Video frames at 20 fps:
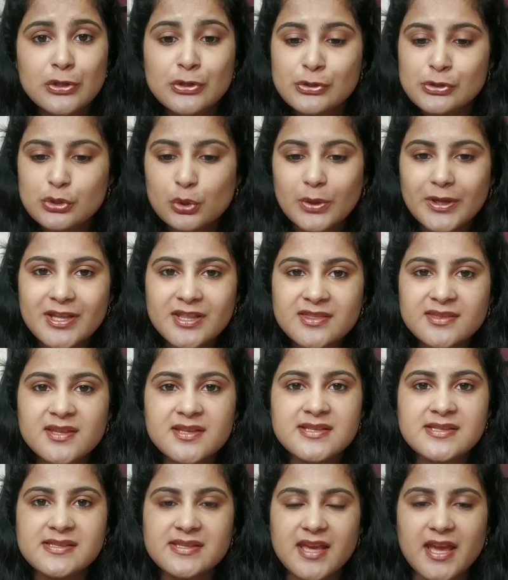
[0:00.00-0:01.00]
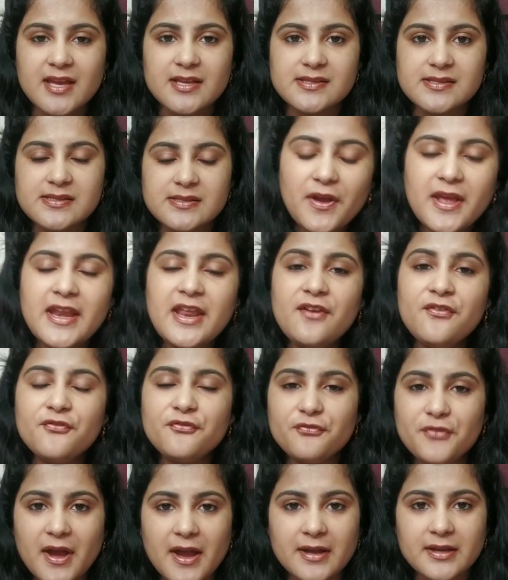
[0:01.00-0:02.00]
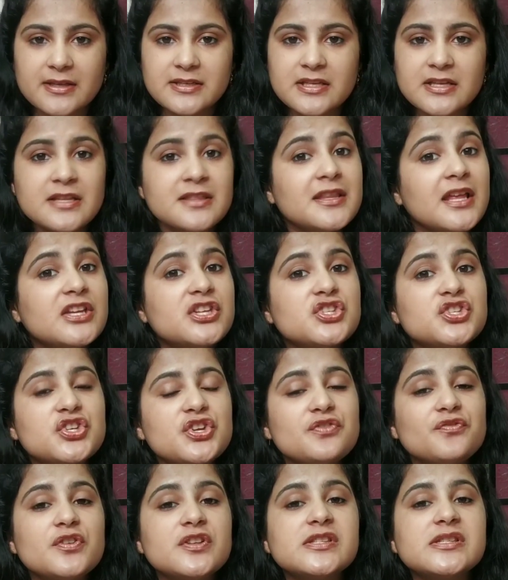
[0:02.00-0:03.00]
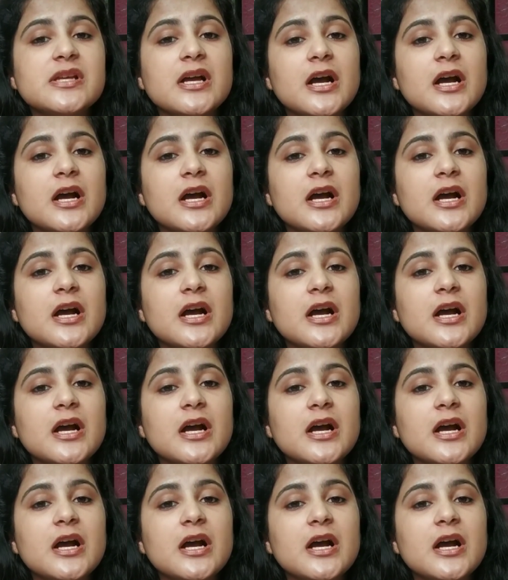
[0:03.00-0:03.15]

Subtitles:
So in this case, very fact that she was